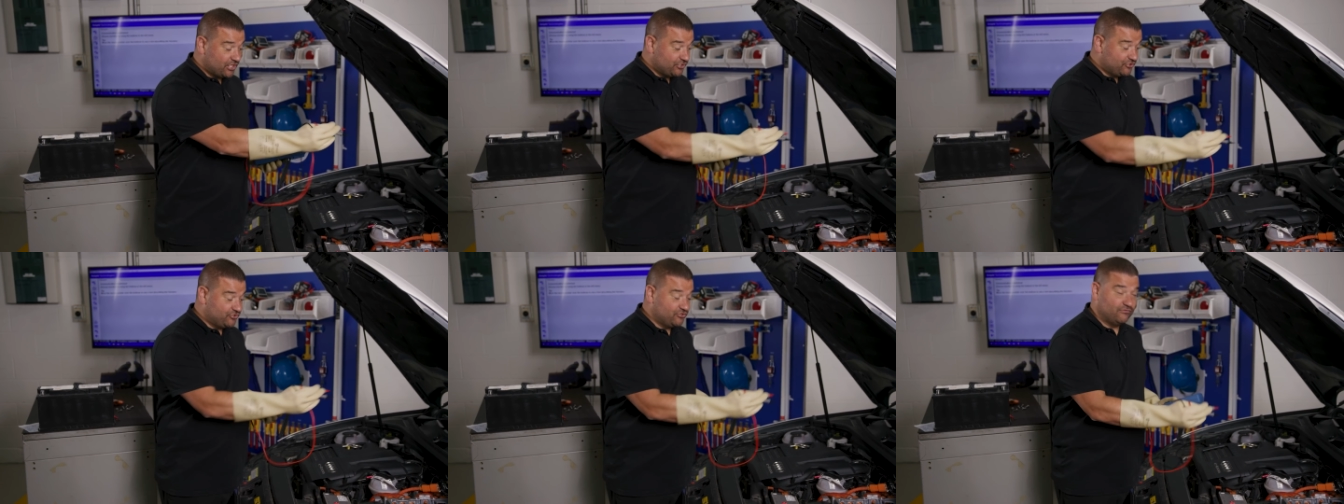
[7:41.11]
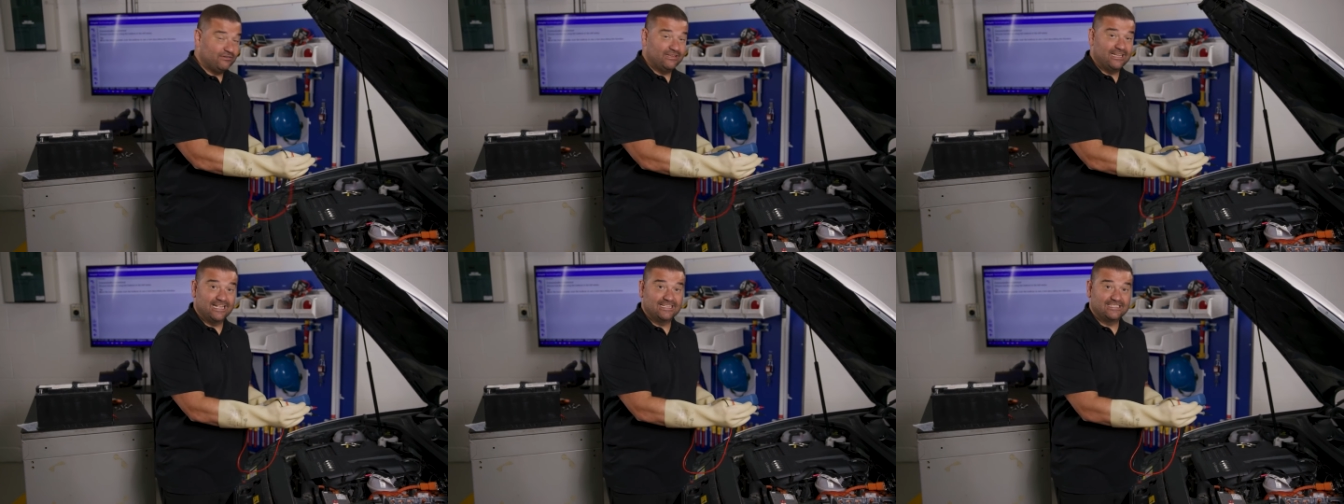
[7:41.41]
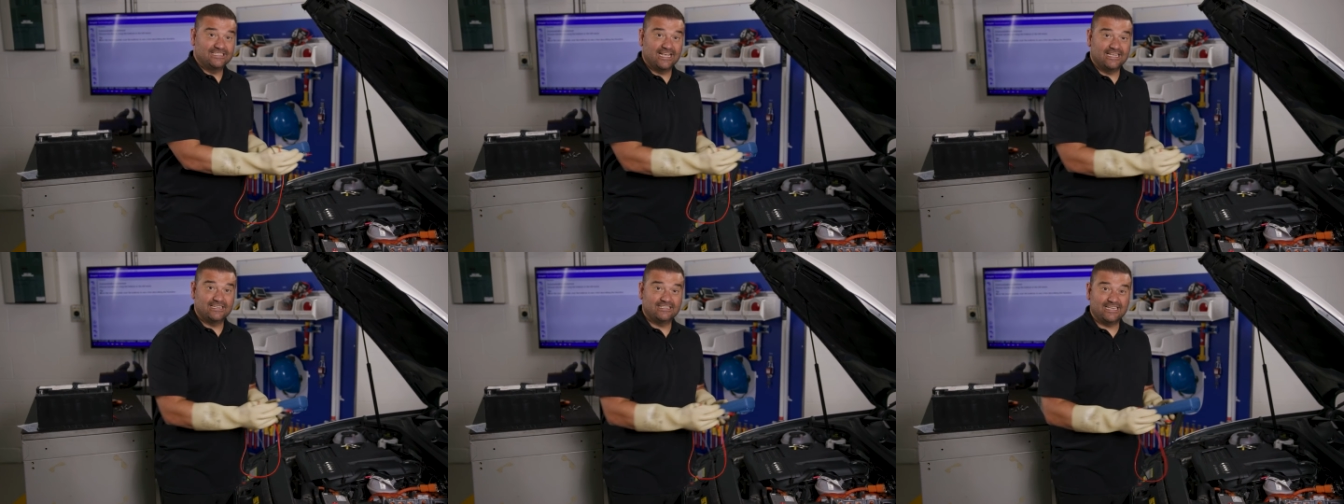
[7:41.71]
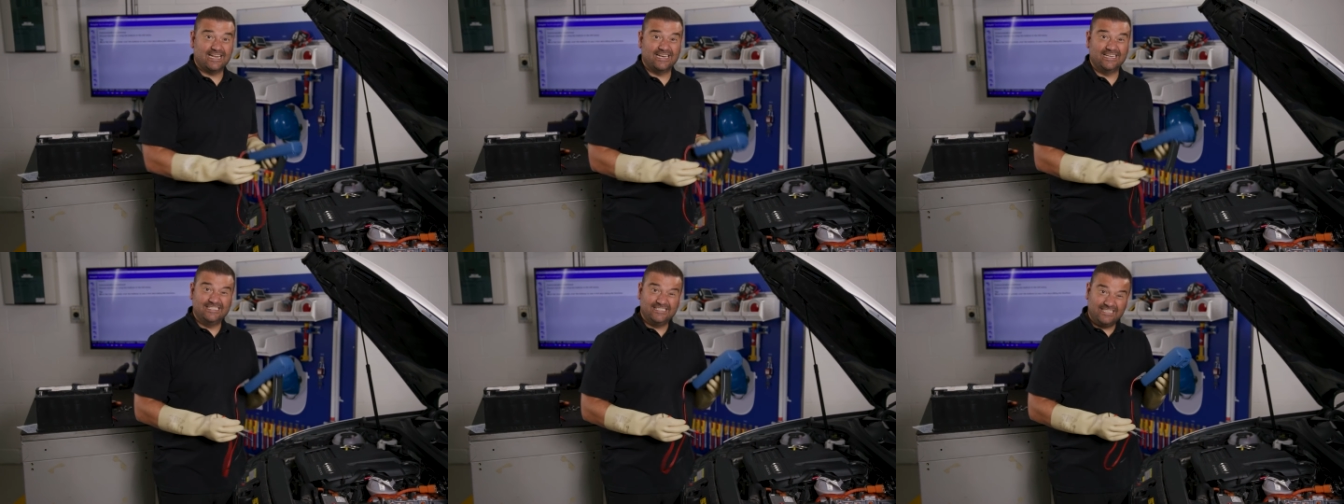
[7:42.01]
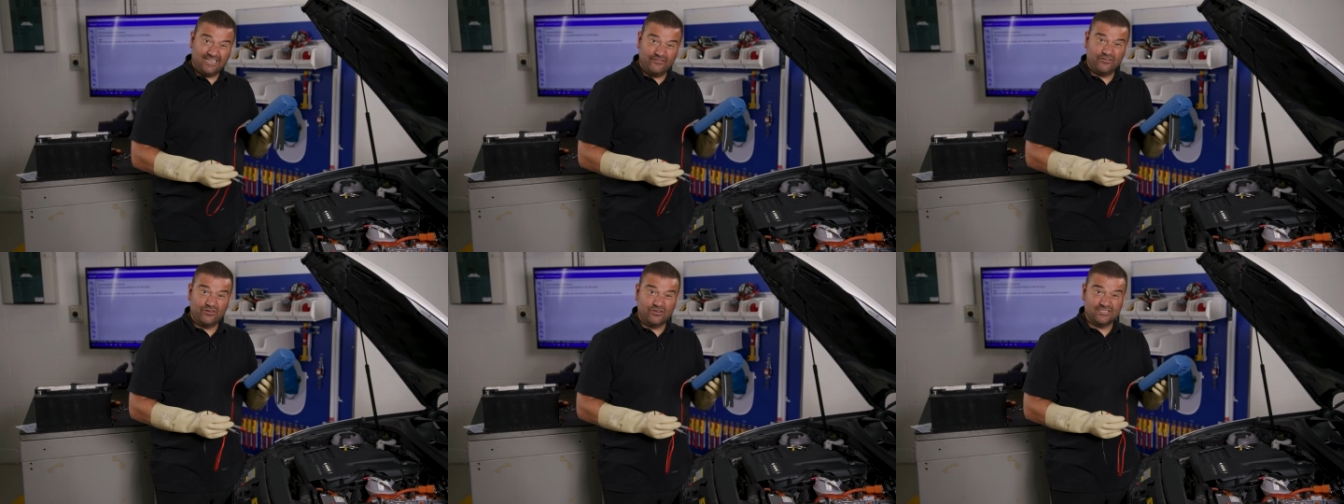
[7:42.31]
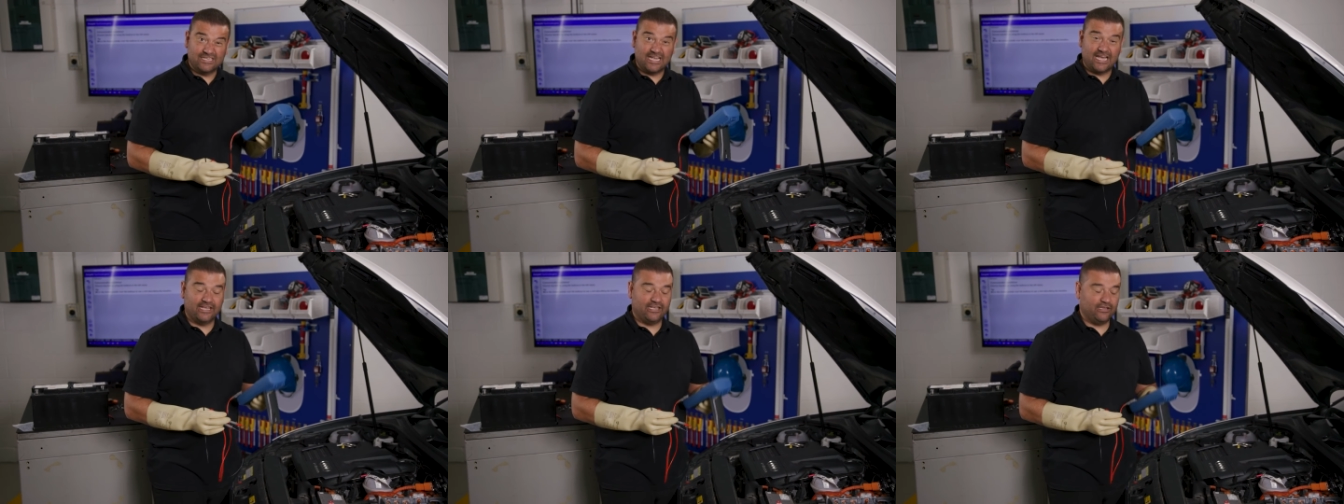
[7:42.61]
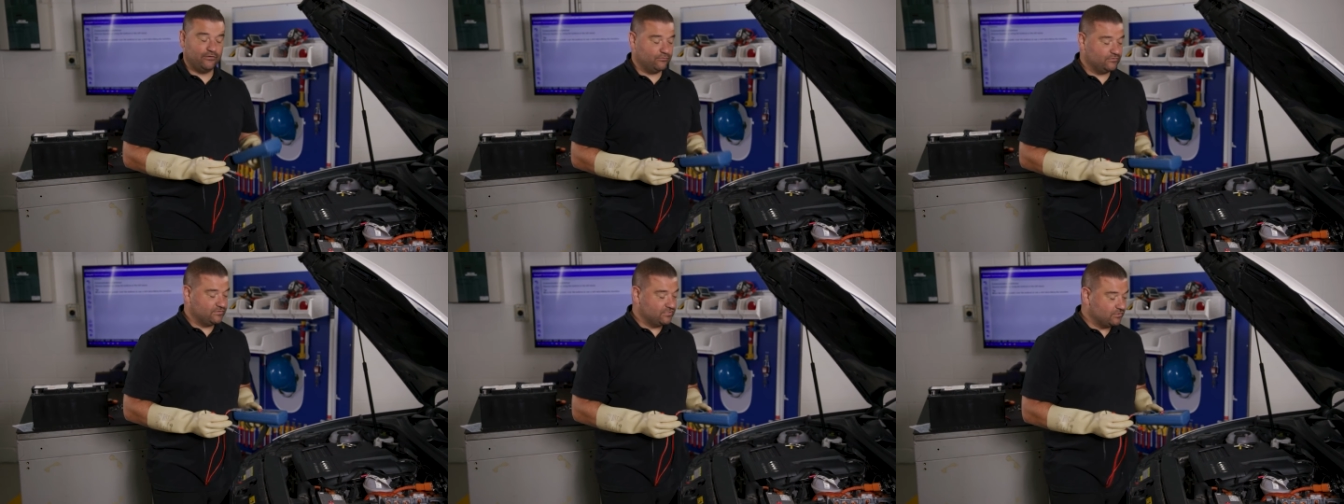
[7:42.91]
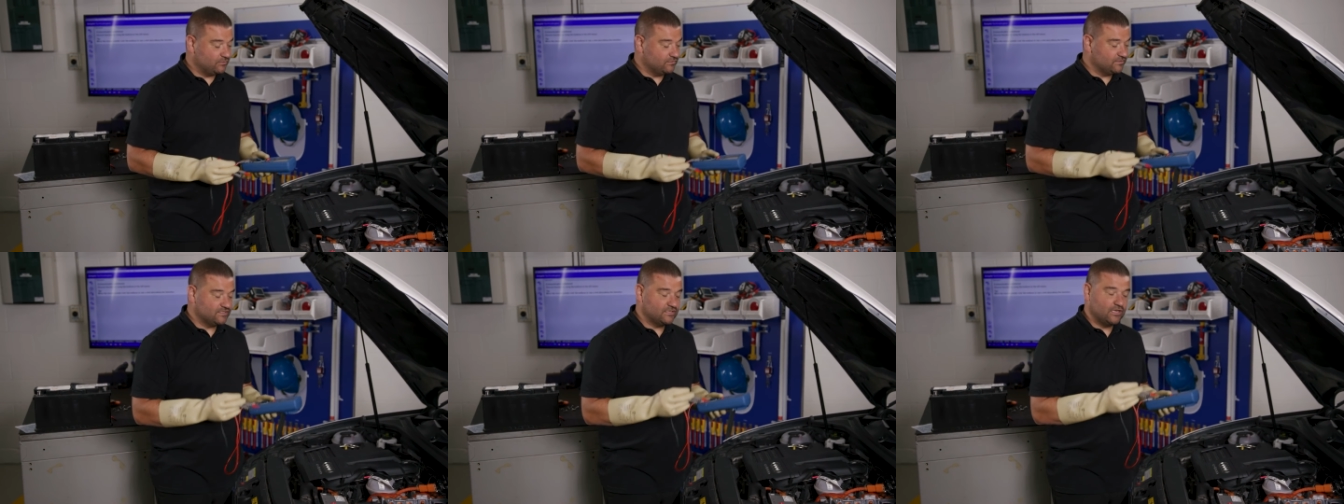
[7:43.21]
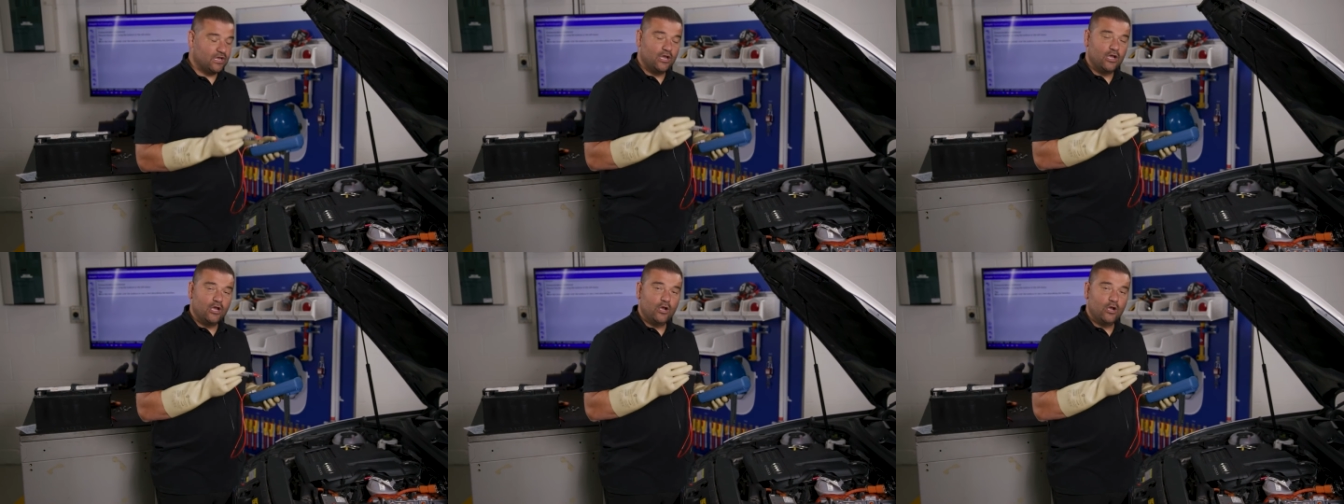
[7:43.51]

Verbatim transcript: during that test and is giving us accurate results,